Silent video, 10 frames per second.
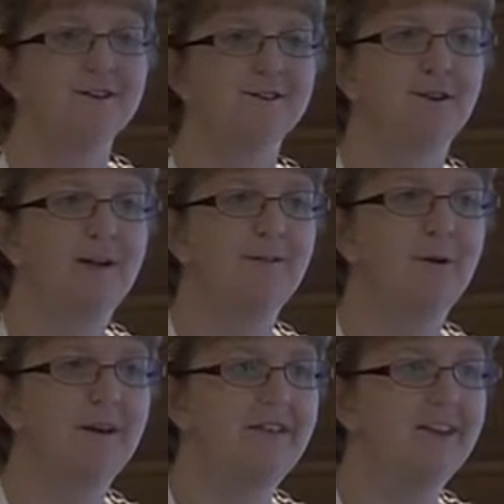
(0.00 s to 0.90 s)
So
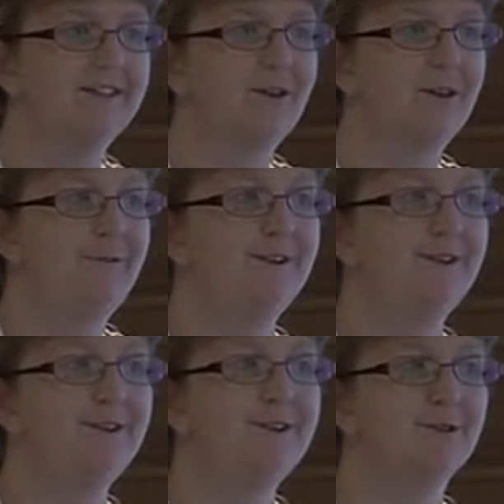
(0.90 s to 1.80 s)
everyone, I think, has got a
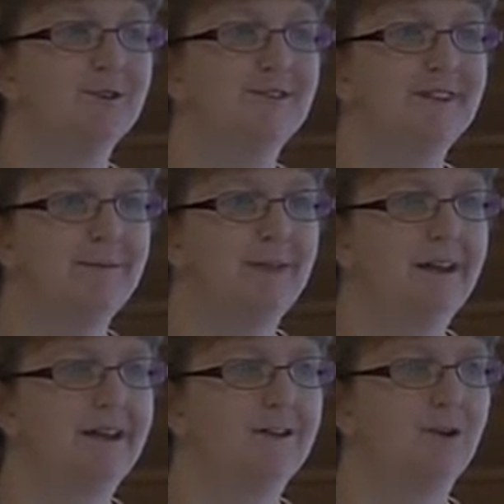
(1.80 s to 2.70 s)
vested interest in
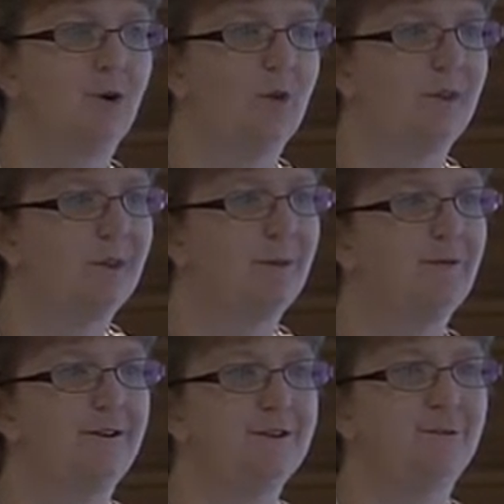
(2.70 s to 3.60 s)
making sure that the
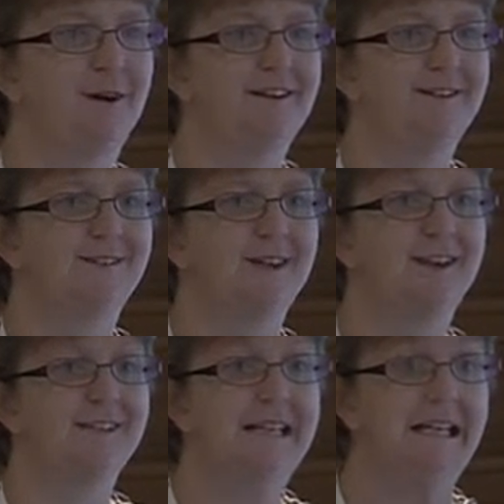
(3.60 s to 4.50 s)
professional practice
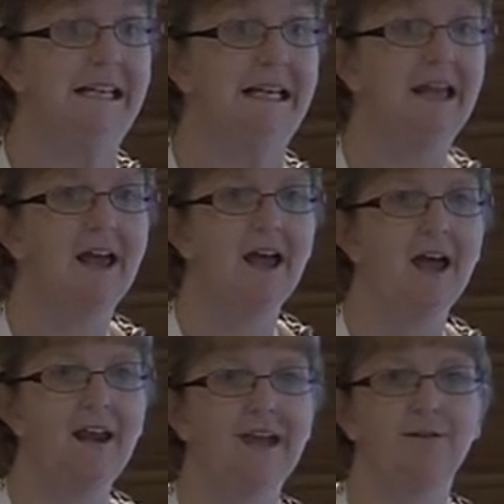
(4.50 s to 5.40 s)
standards clearly
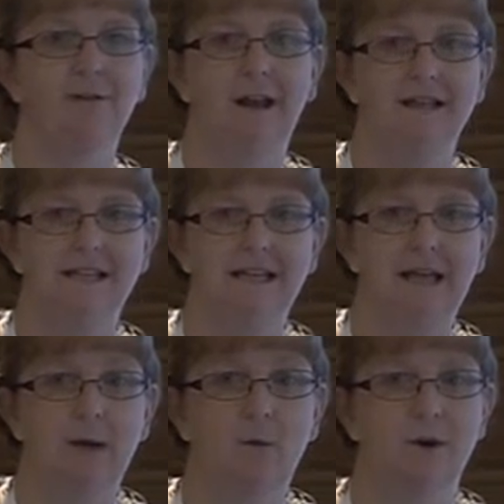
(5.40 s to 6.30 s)
and accurately
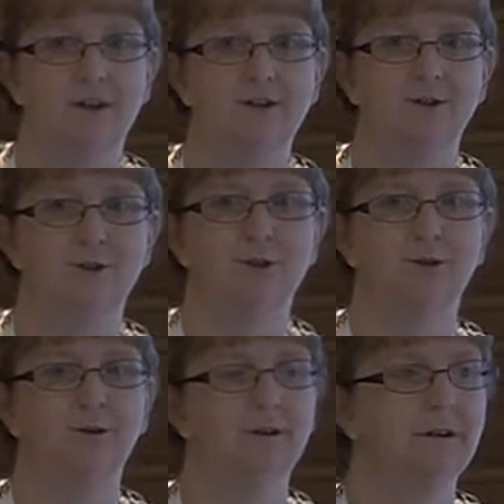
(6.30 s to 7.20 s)
articulate what it is you
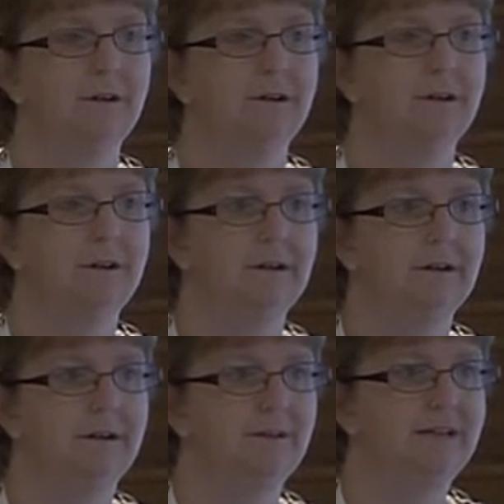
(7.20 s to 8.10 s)
do,
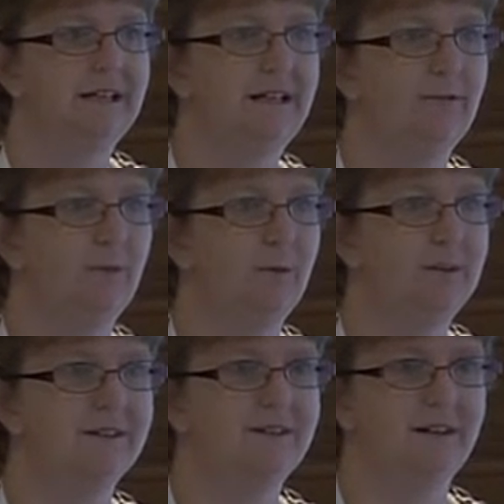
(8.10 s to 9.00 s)
particularly if you're the
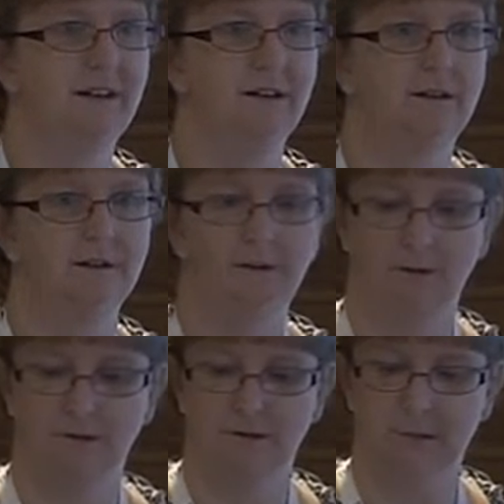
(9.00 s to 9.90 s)
one standing in the
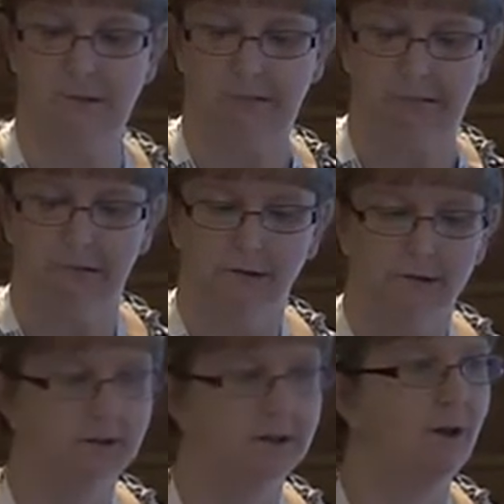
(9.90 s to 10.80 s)
coroner's court.
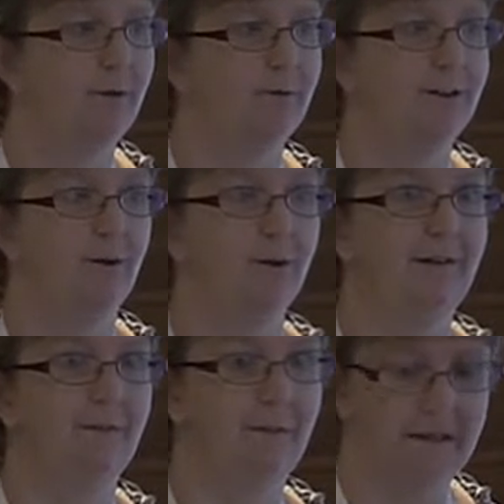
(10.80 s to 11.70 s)
Hopefully no one
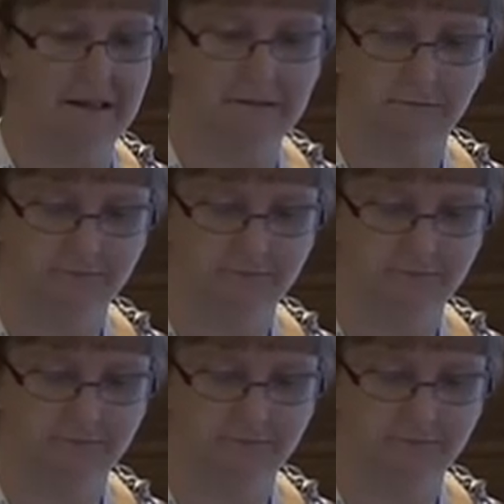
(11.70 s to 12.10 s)
will ever be there.